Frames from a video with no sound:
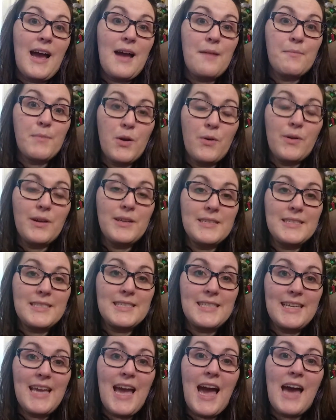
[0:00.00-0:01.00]
I'm going to
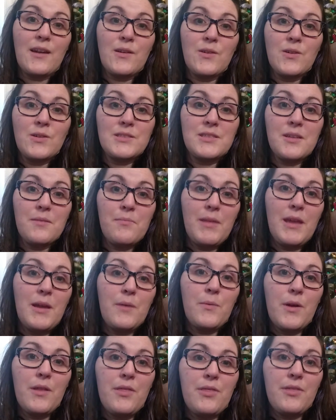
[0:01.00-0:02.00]
Seattle to meet
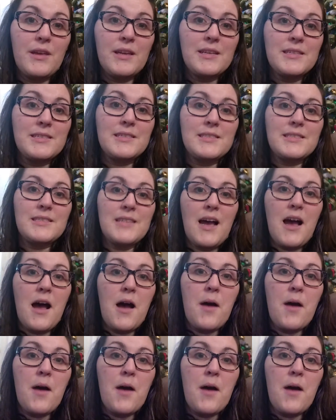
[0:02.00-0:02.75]
with this